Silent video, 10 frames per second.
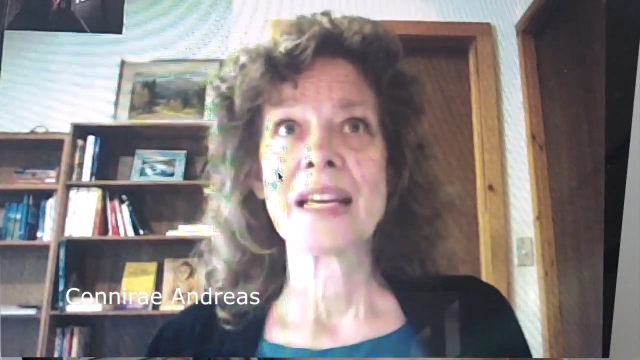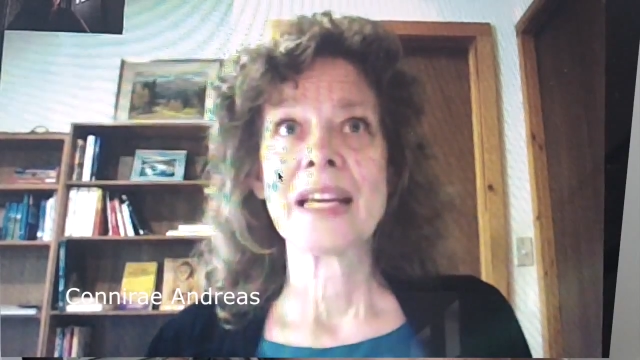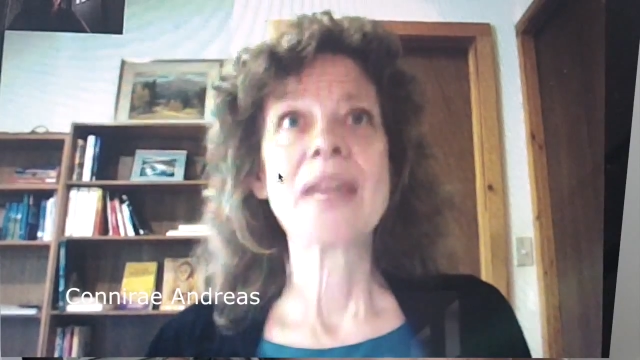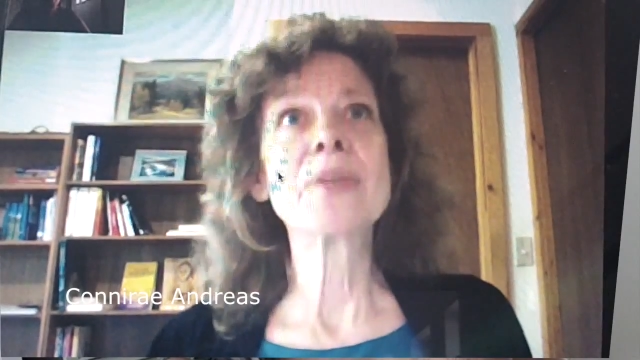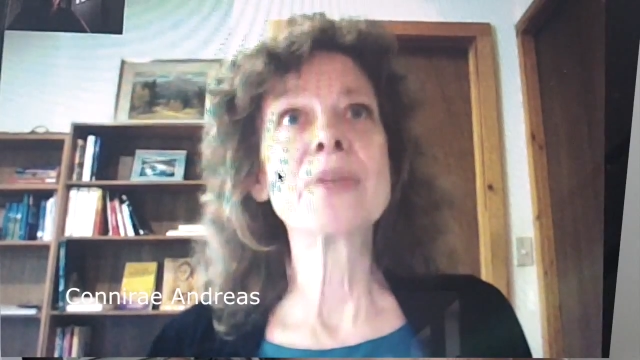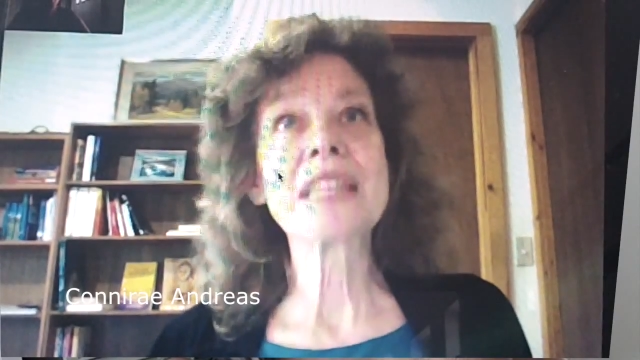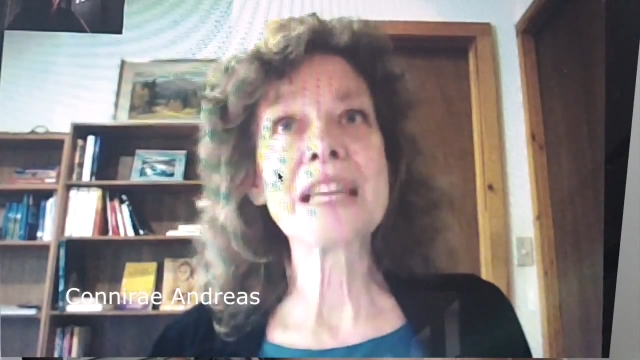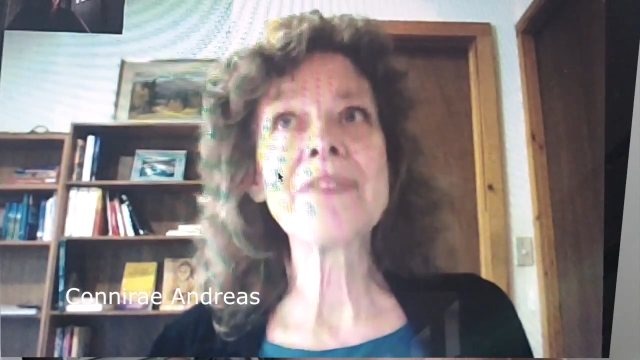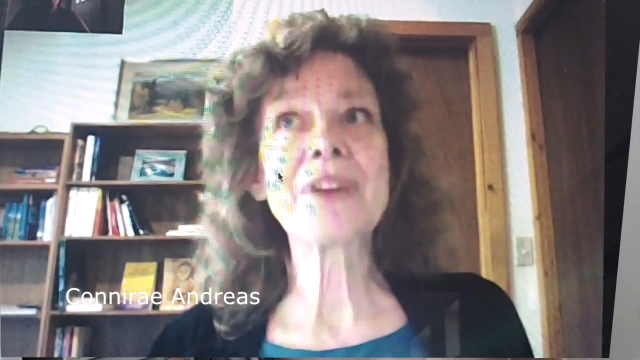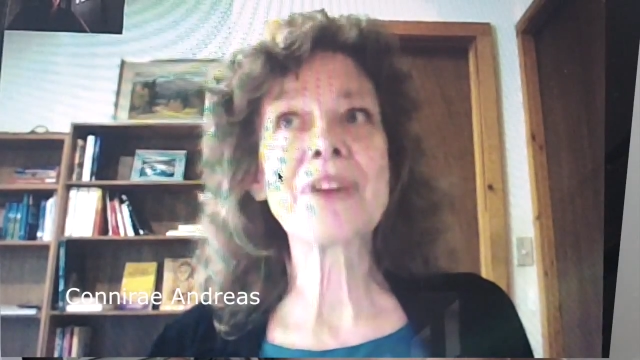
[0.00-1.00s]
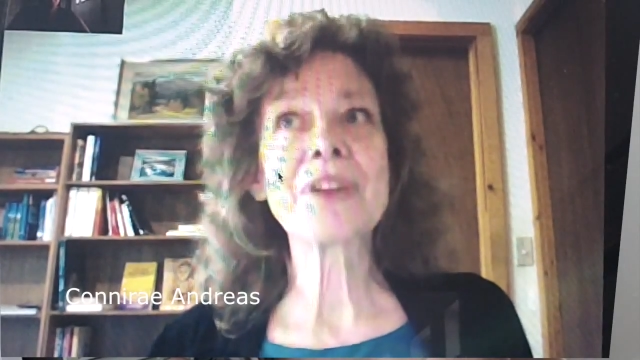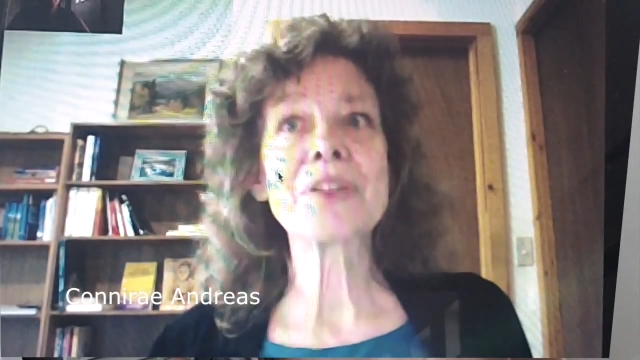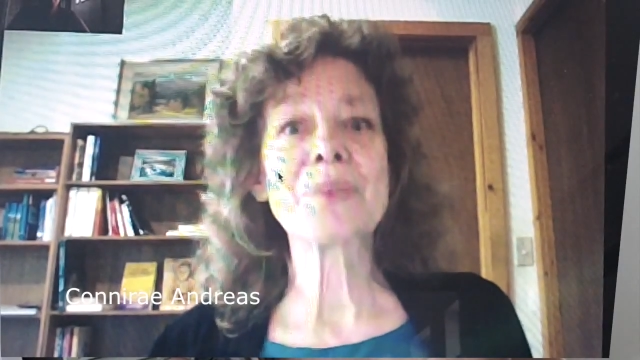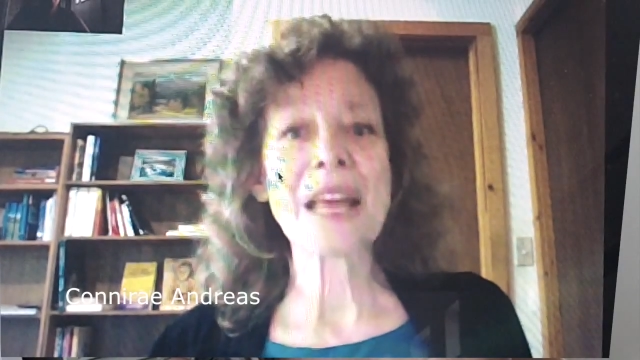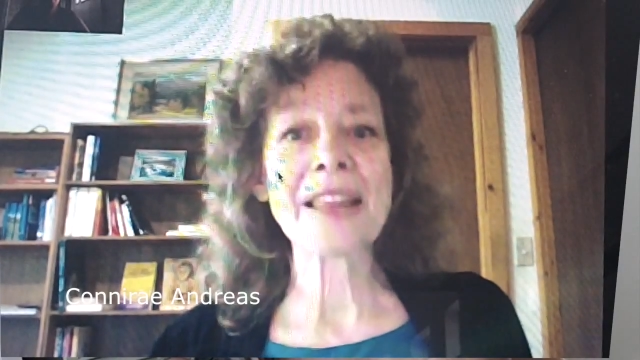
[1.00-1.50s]
the
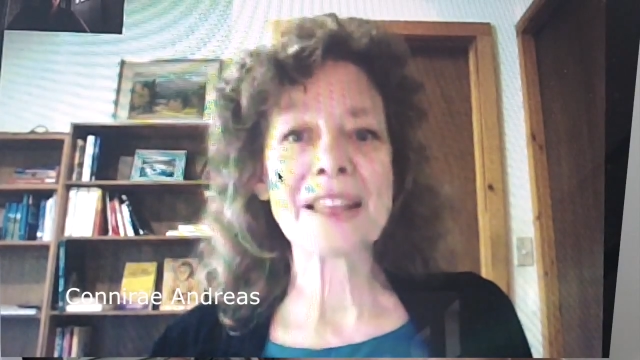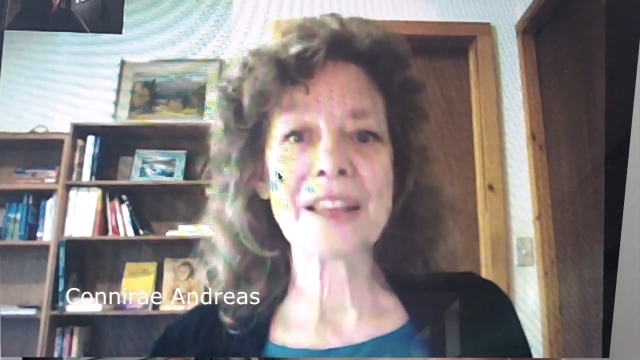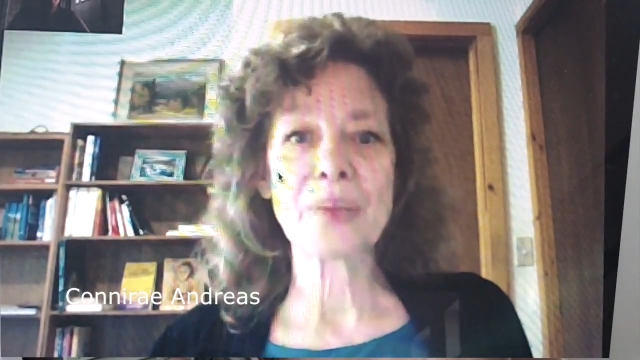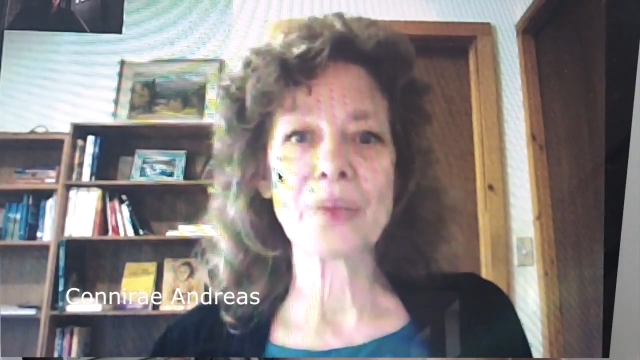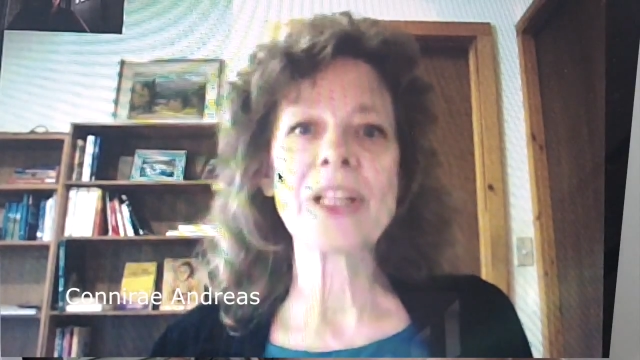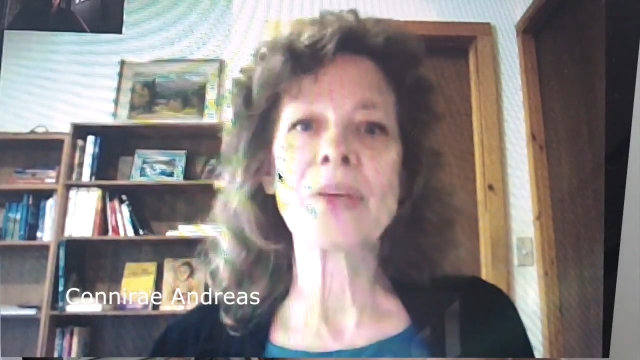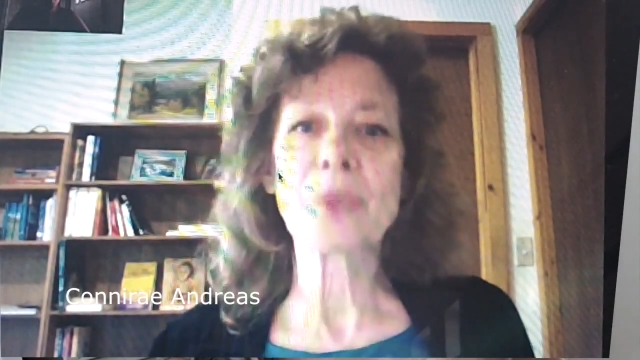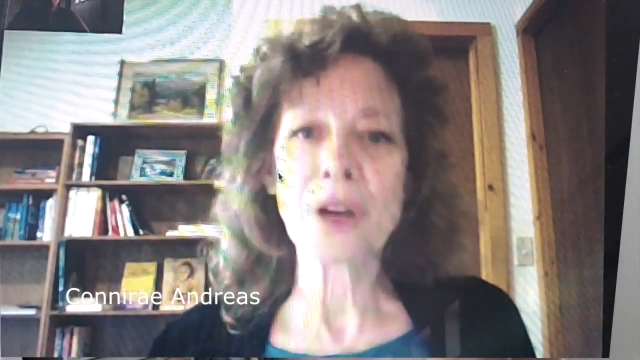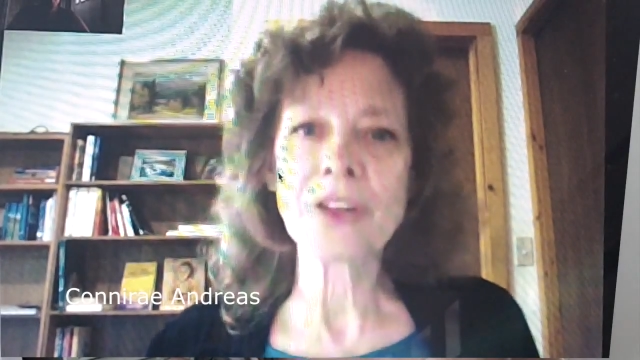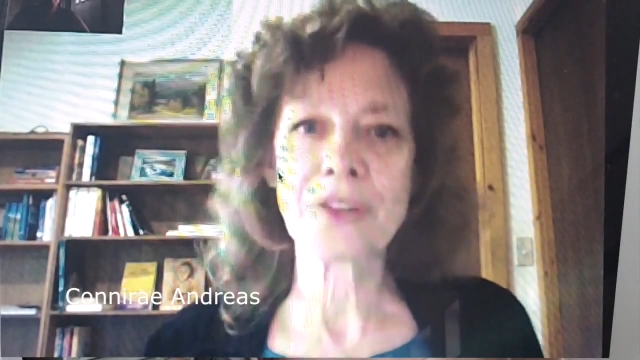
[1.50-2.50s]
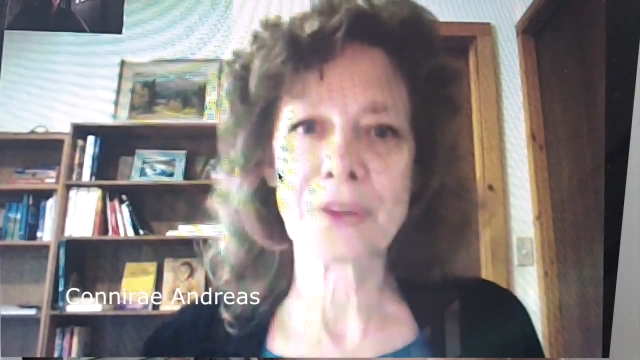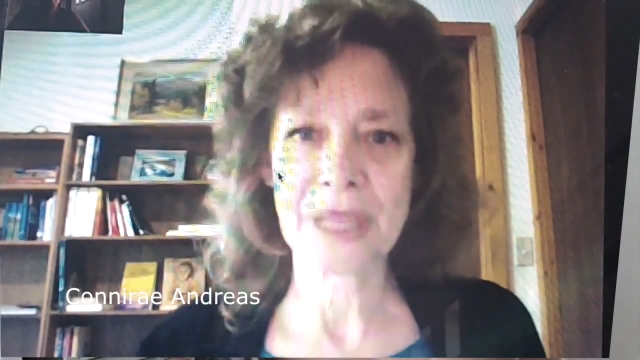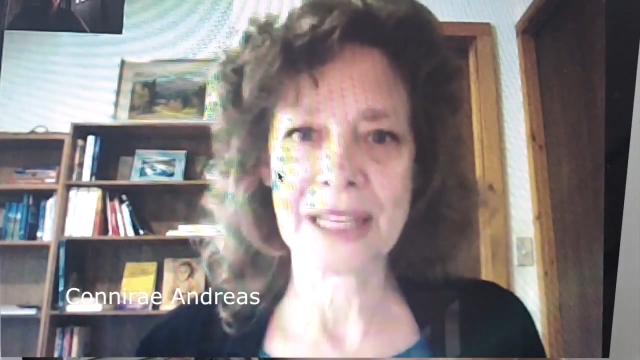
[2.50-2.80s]
first method that really worked for me.